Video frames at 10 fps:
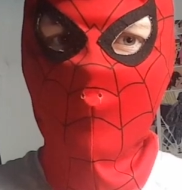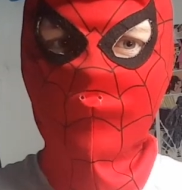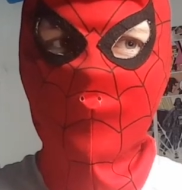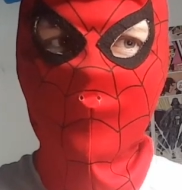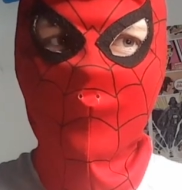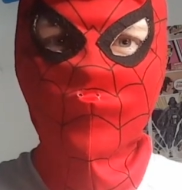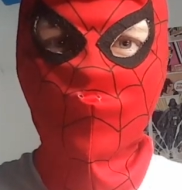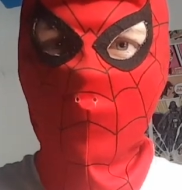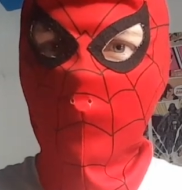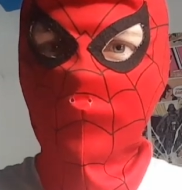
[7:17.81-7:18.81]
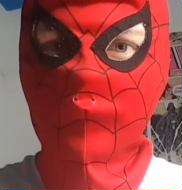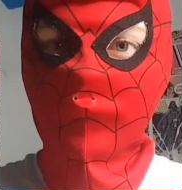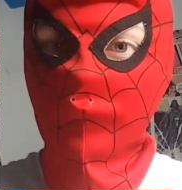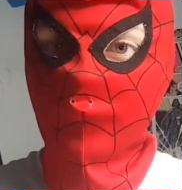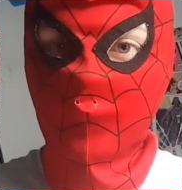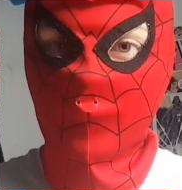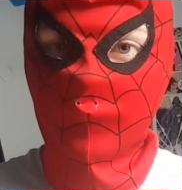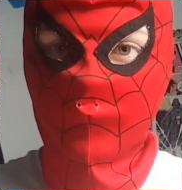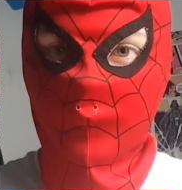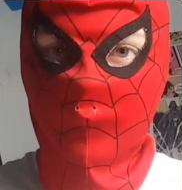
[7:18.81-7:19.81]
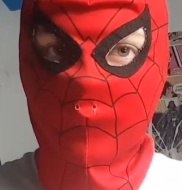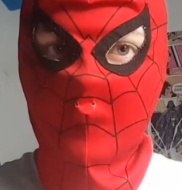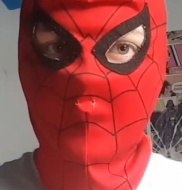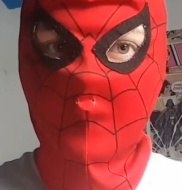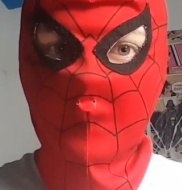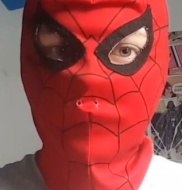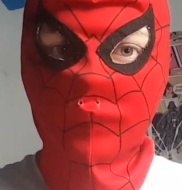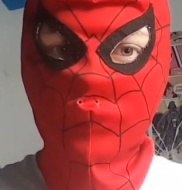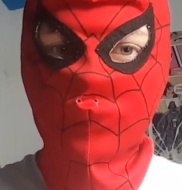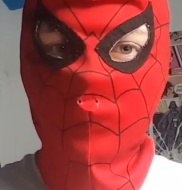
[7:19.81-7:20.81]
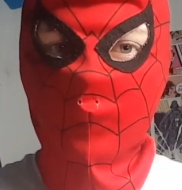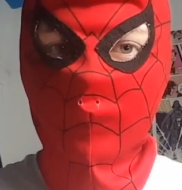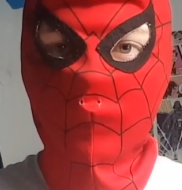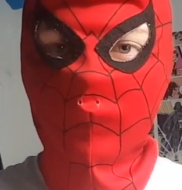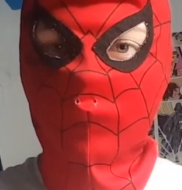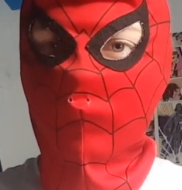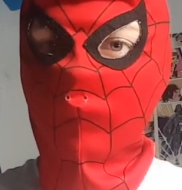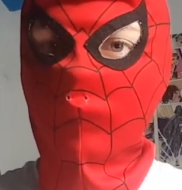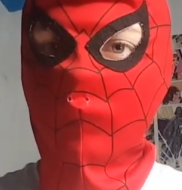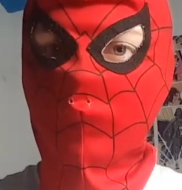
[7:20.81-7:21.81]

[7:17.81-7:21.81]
And then it adds one little scene in there that you're just like, oh,